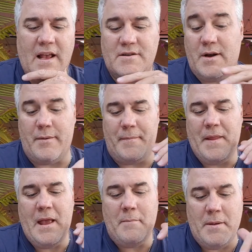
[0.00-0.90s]
So anyway,
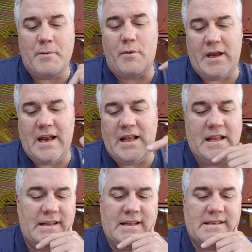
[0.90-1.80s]
people were getting
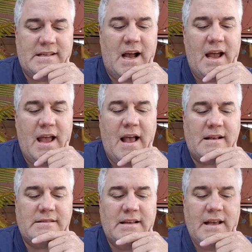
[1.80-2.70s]
into these
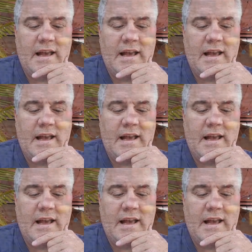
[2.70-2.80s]
kayaks